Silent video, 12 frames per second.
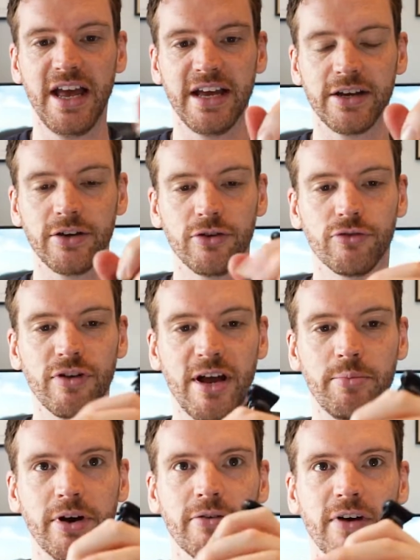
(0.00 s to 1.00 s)
It can
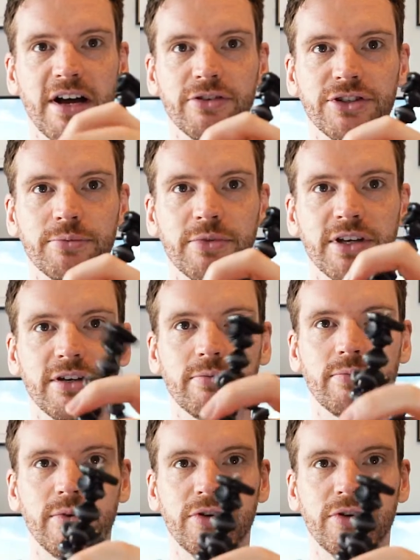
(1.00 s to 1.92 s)
grip around something.